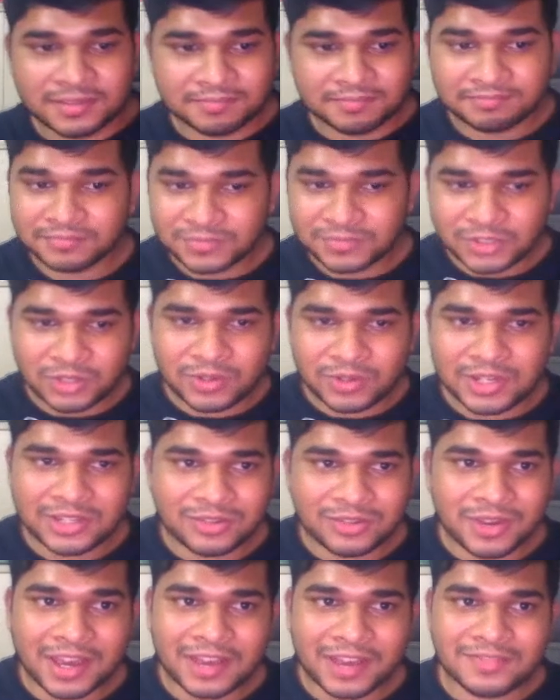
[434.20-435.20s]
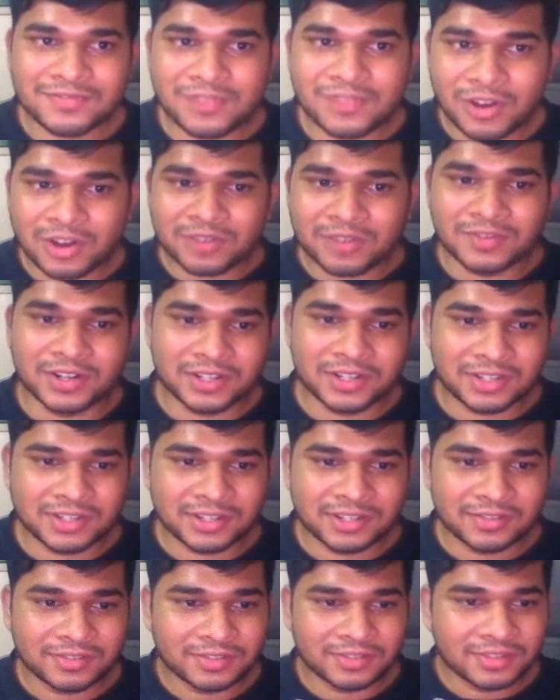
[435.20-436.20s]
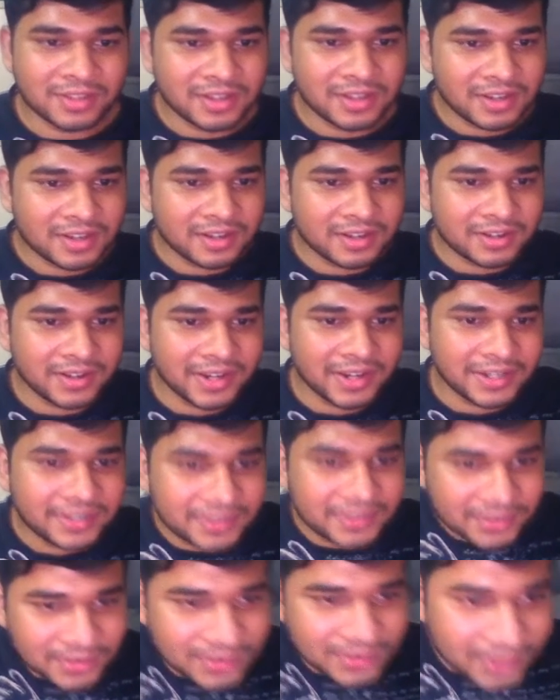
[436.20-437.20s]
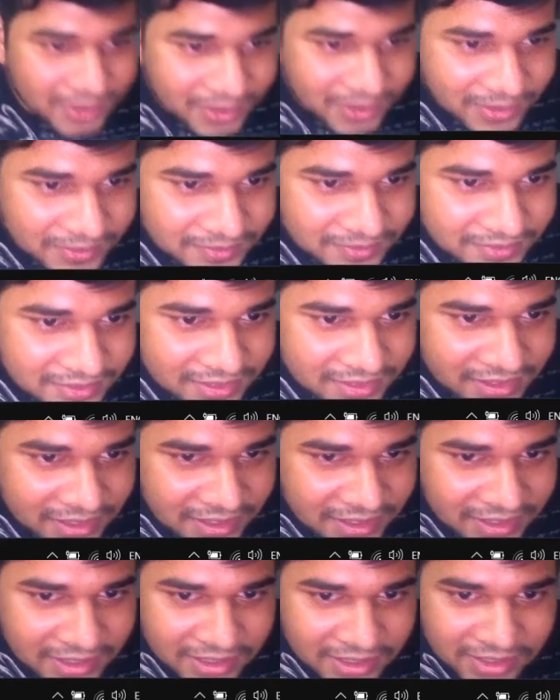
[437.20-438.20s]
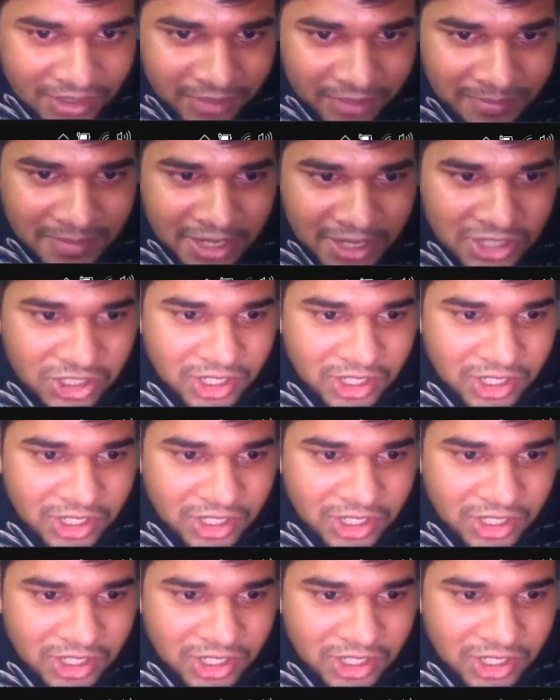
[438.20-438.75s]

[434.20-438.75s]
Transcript: you need to have followers, right? So it does not mention